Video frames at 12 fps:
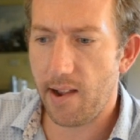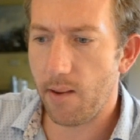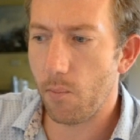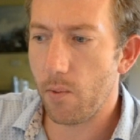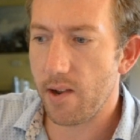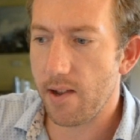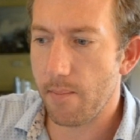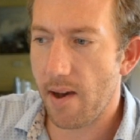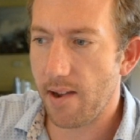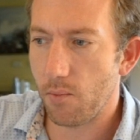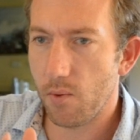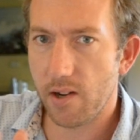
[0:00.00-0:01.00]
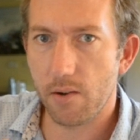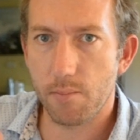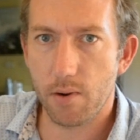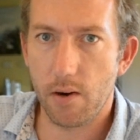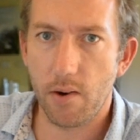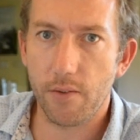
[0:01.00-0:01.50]
and we made really good
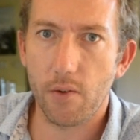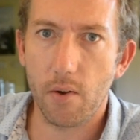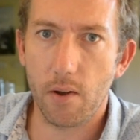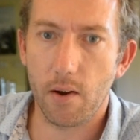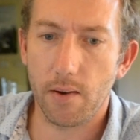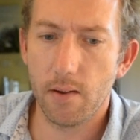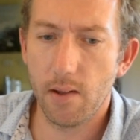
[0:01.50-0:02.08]
progress early on.